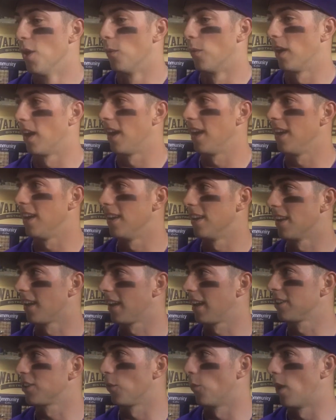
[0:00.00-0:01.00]
When I hit it, I
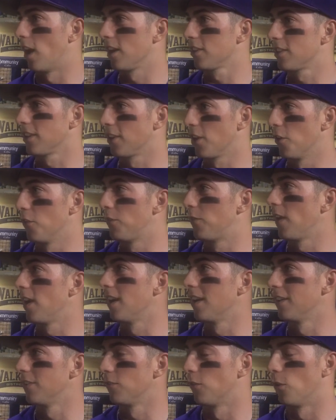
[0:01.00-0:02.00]
got to watch it go
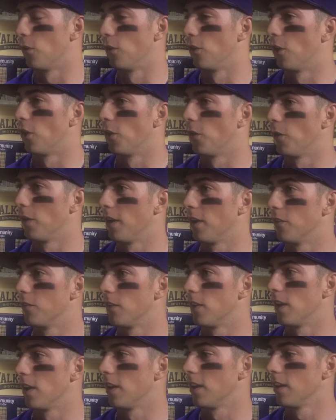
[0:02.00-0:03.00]
fair and rolling all the way
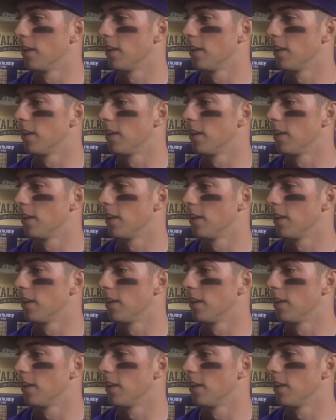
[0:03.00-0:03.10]
over there.